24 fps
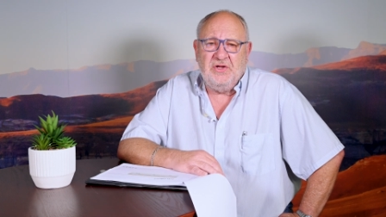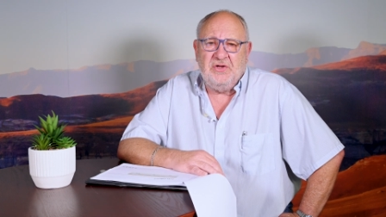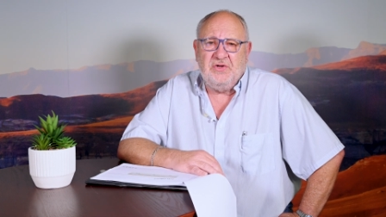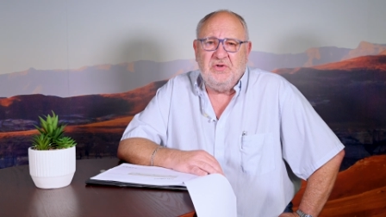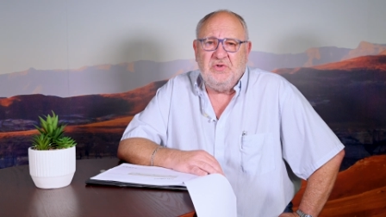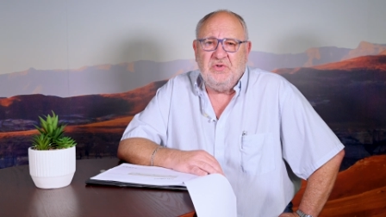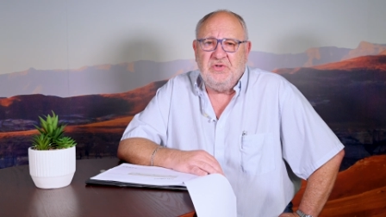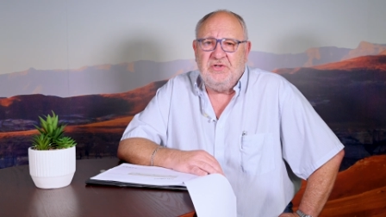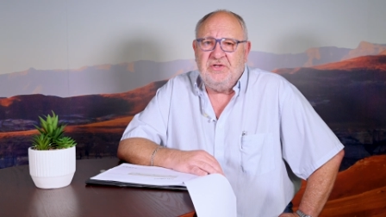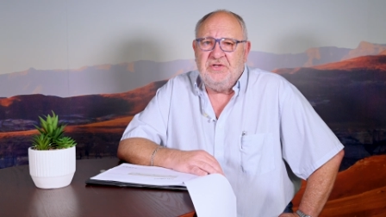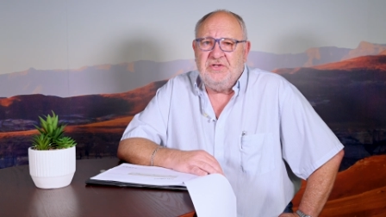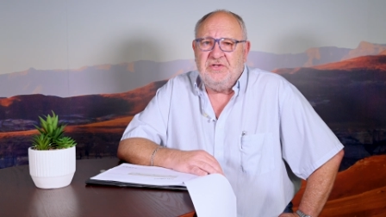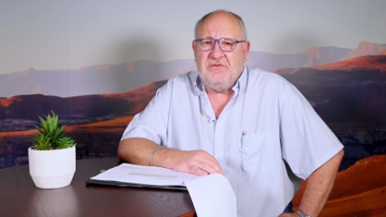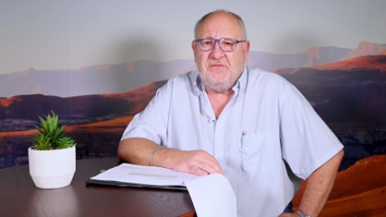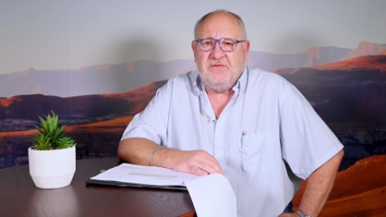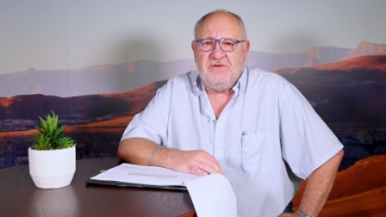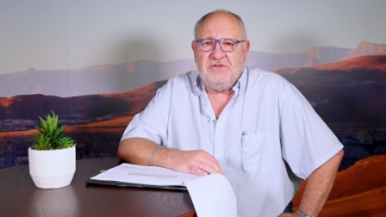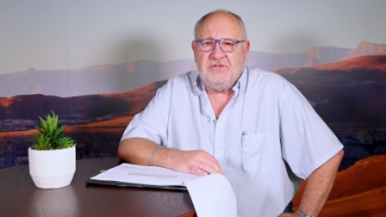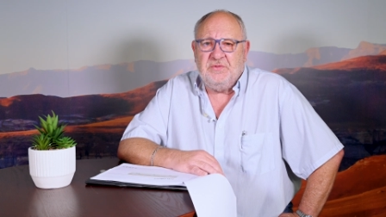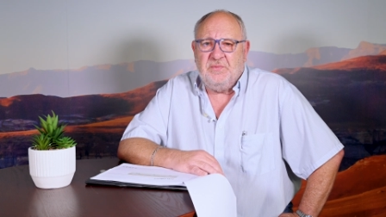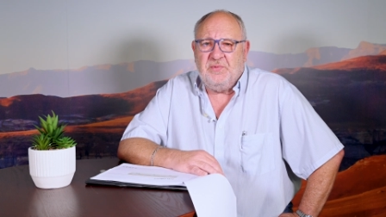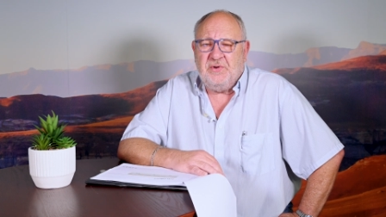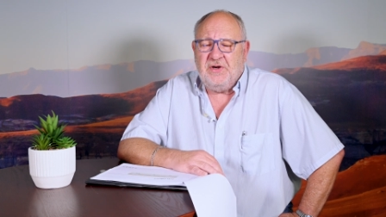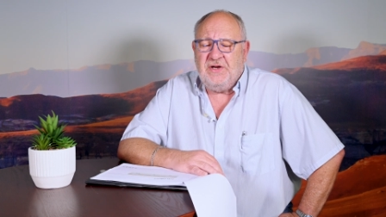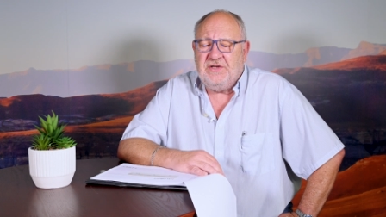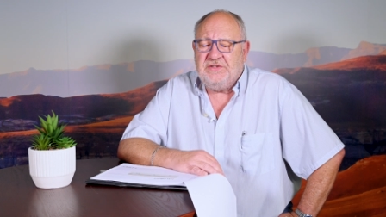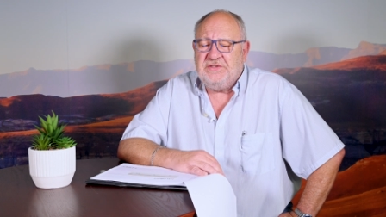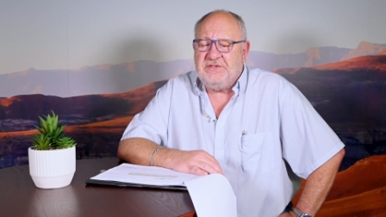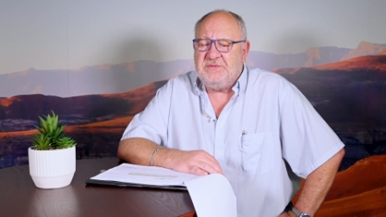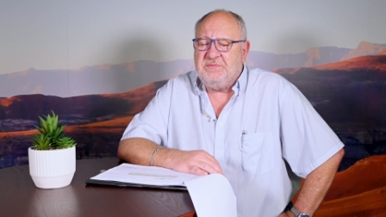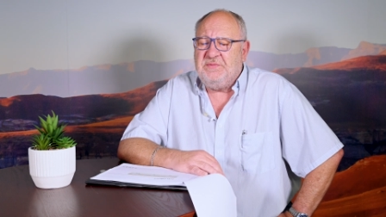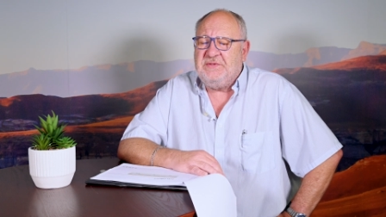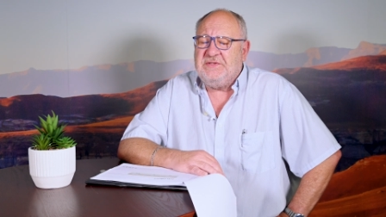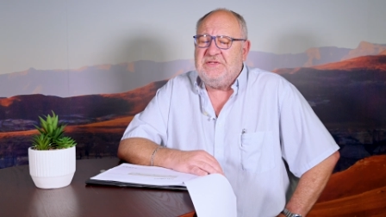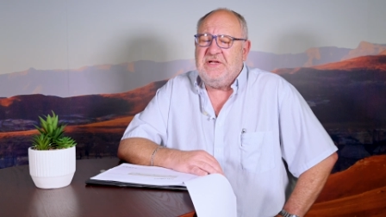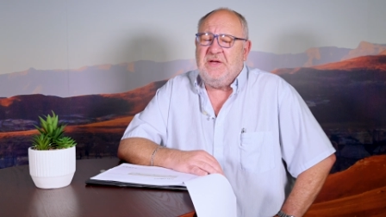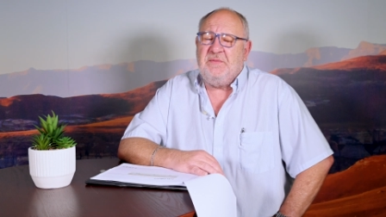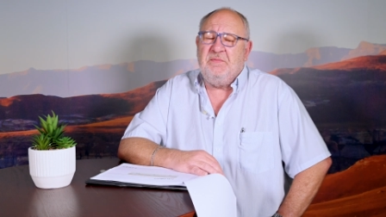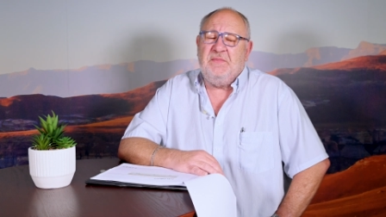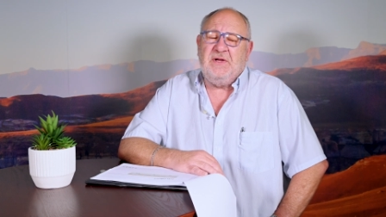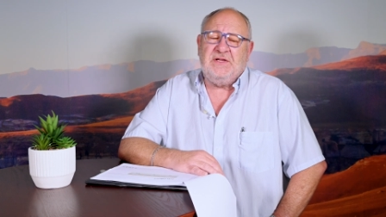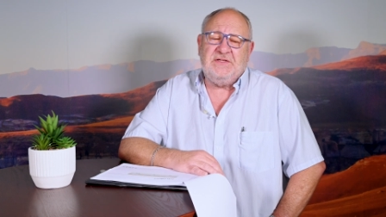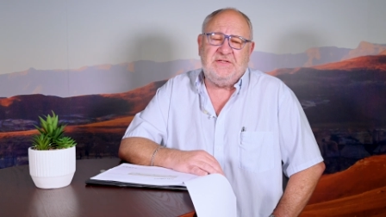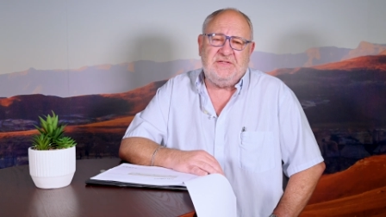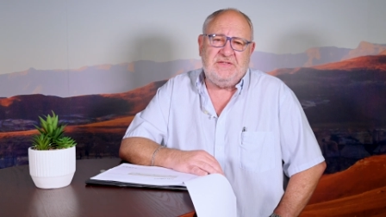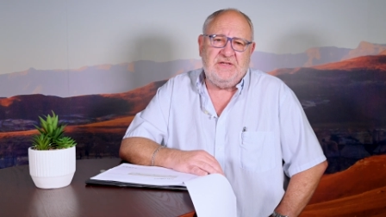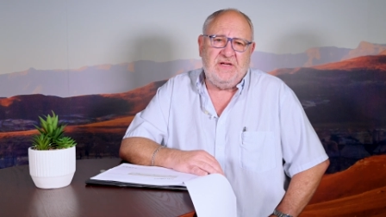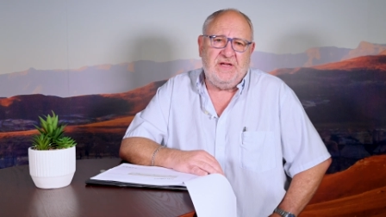good individual prices, I
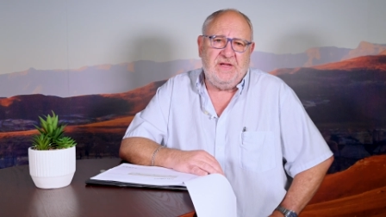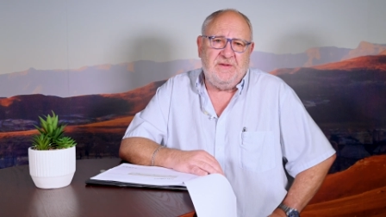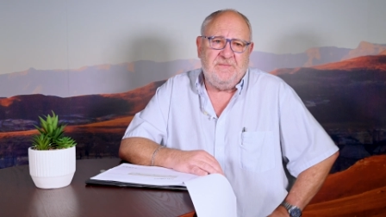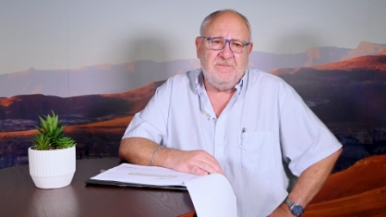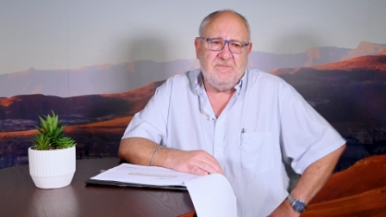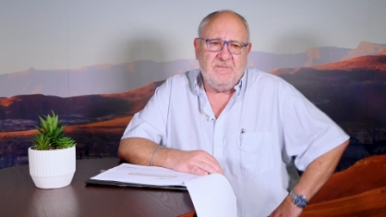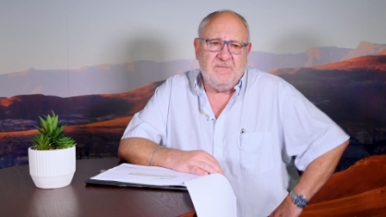must say.